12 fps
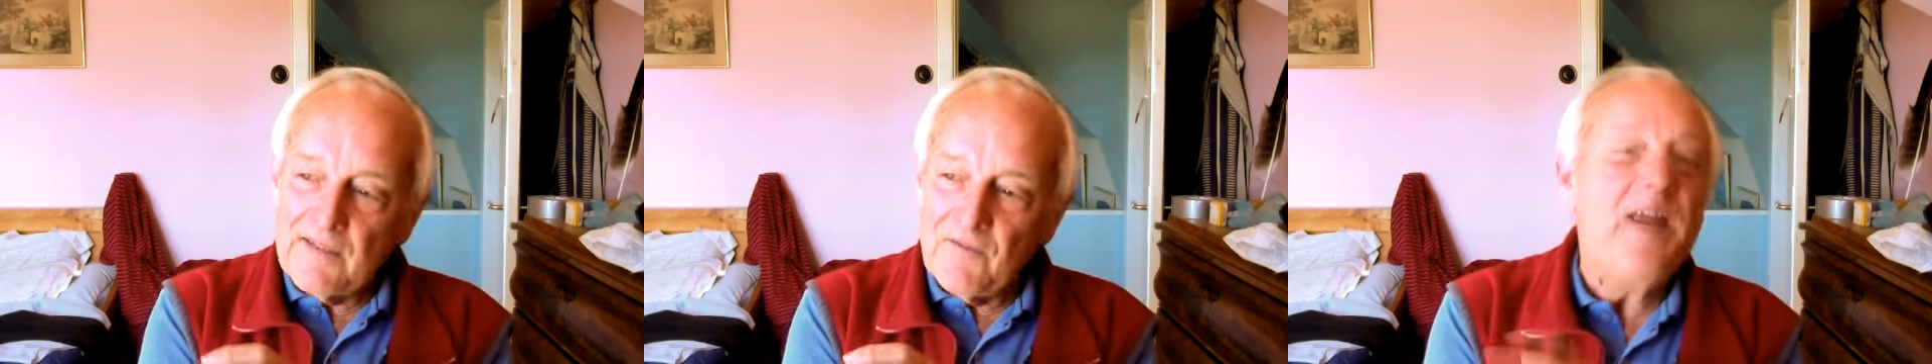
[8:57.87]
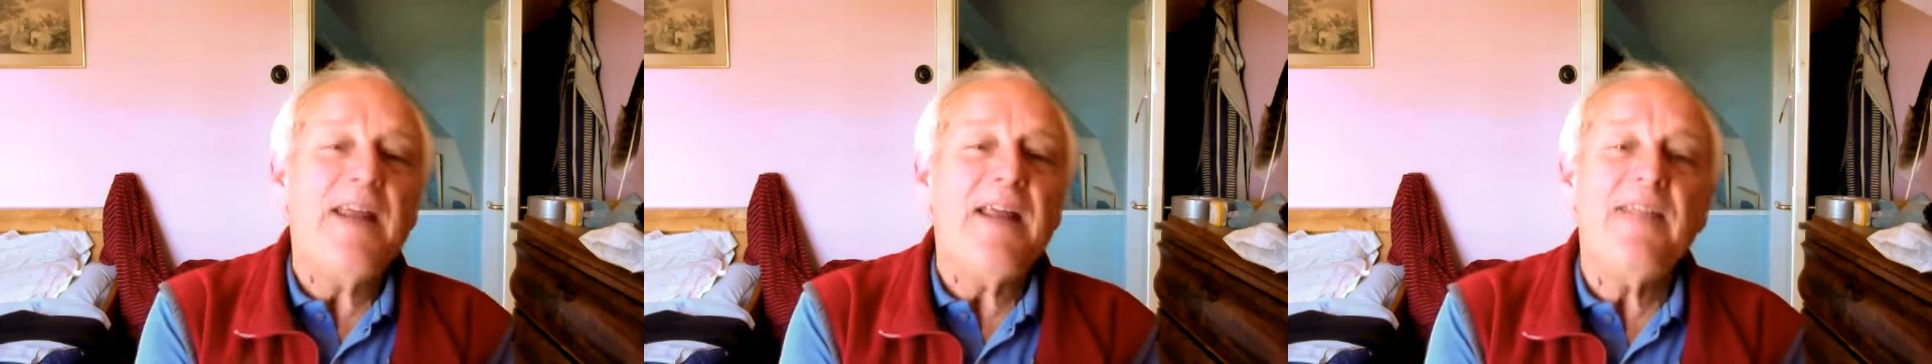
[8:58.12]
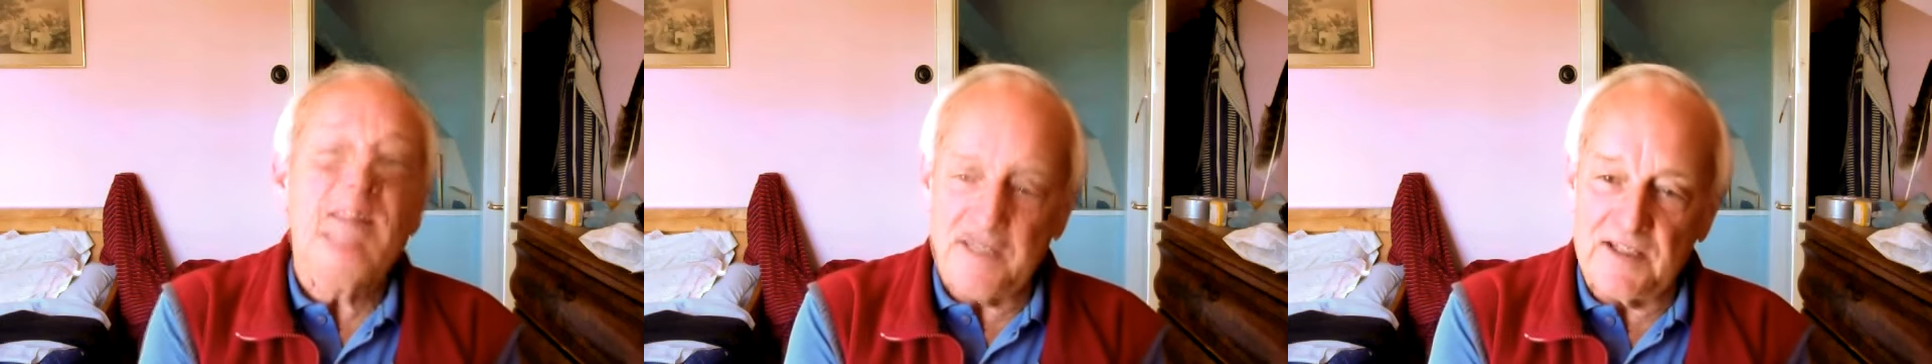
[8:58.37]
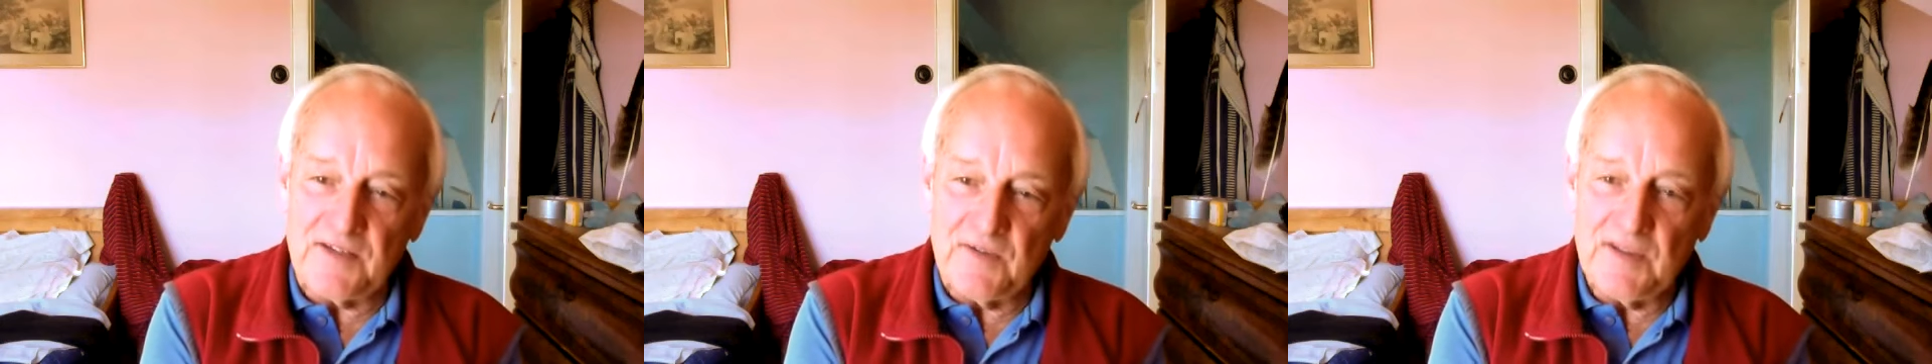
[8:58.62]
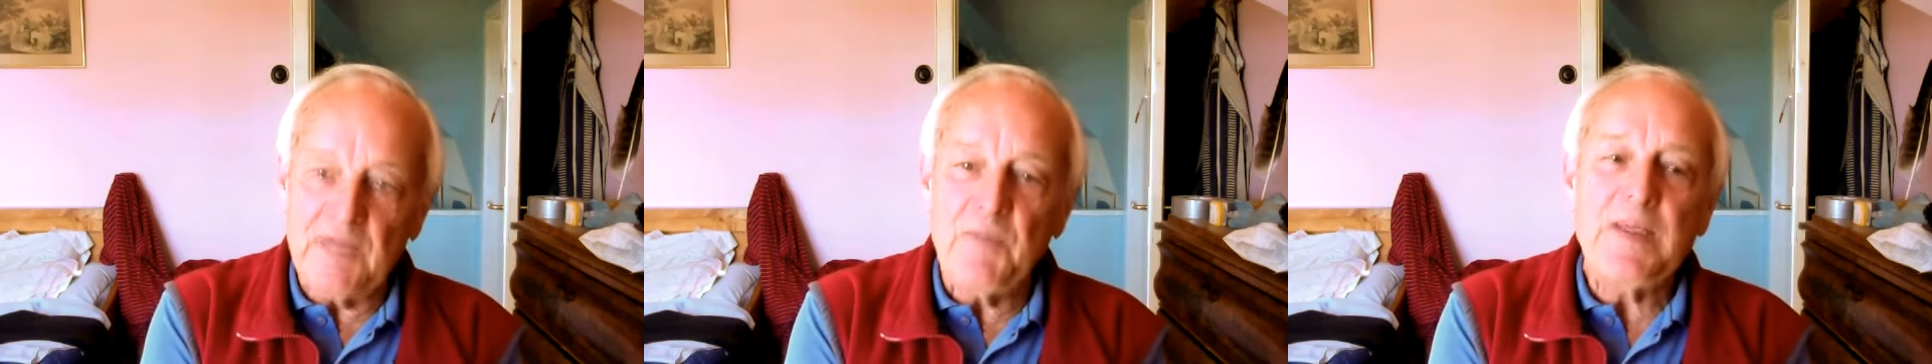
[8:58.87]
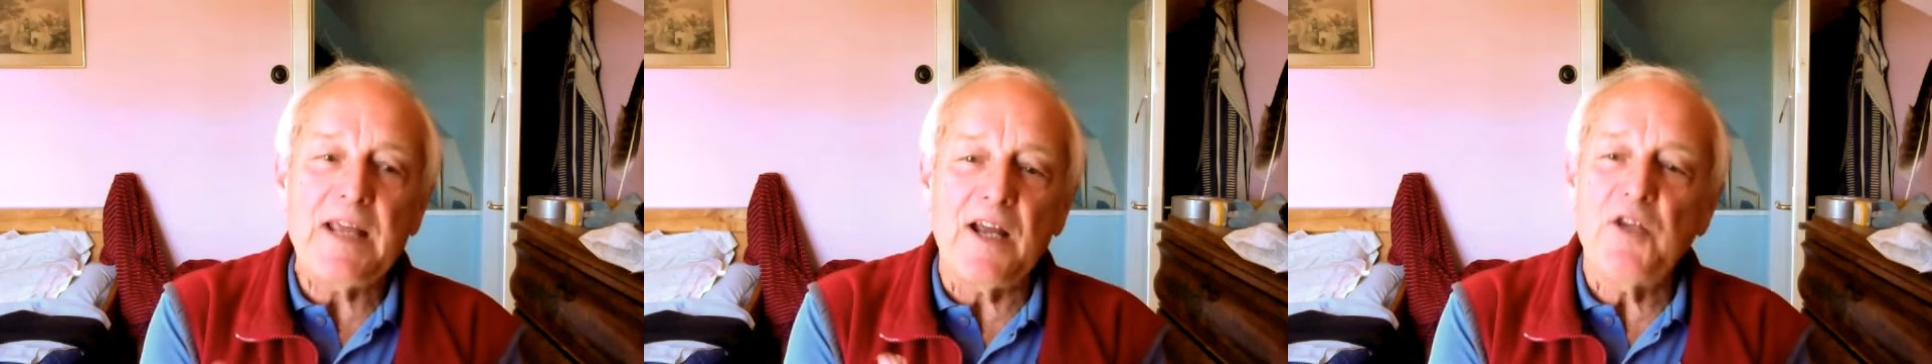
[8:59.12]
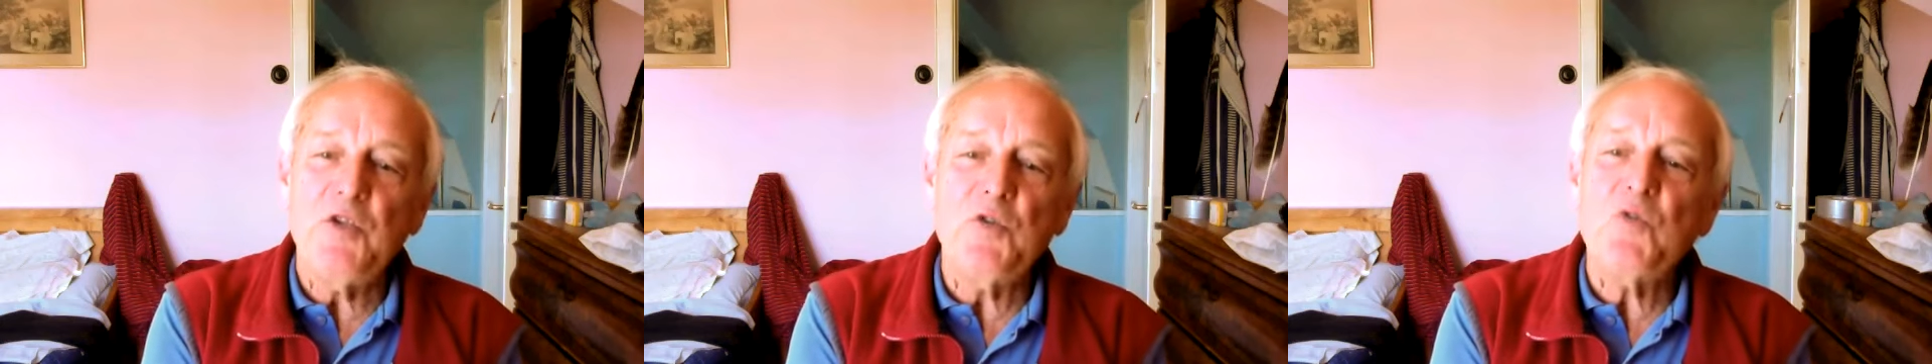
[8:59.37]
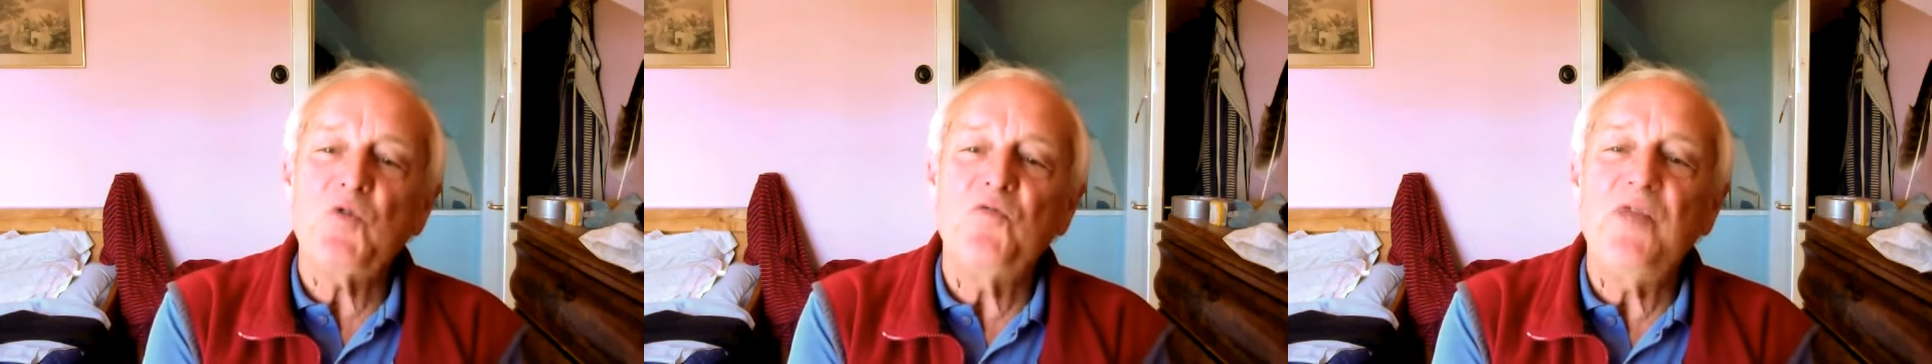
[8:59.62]
Venice, if we can
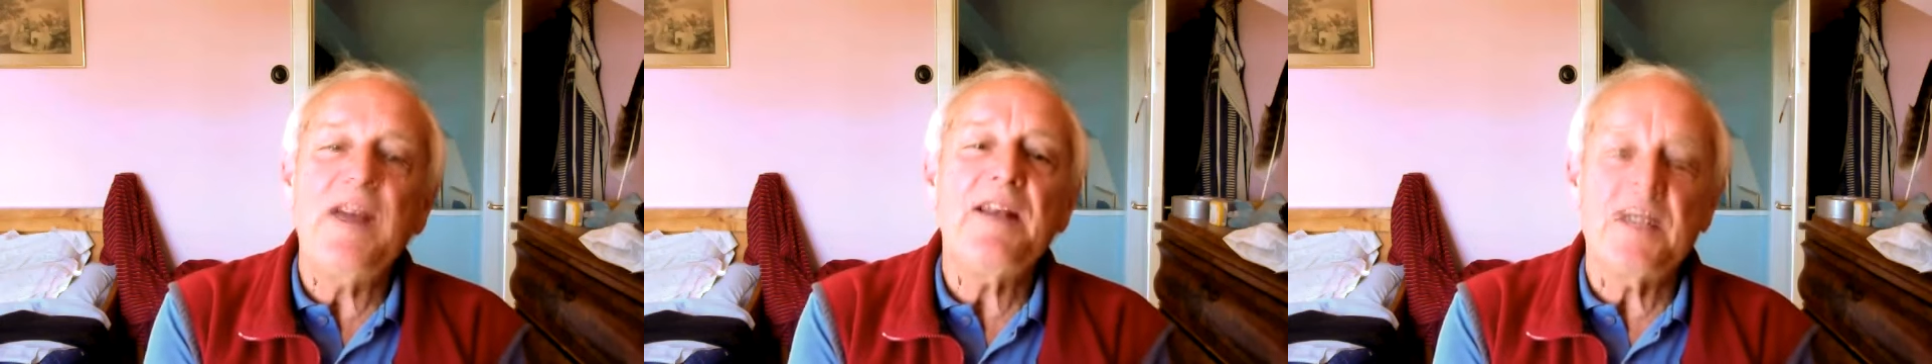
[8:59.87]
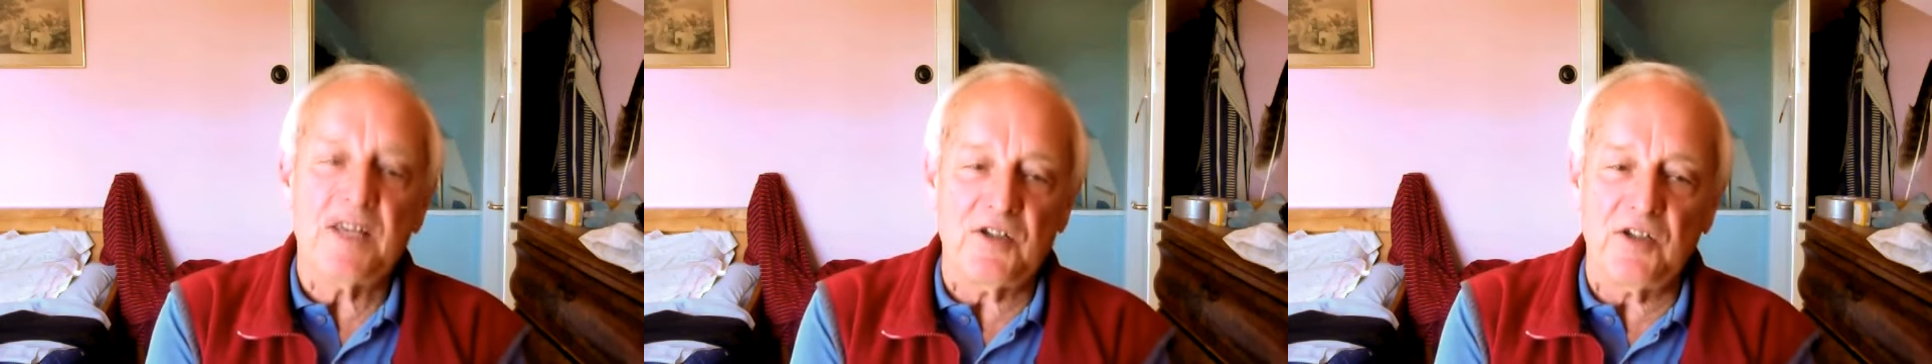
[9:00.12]
use Venice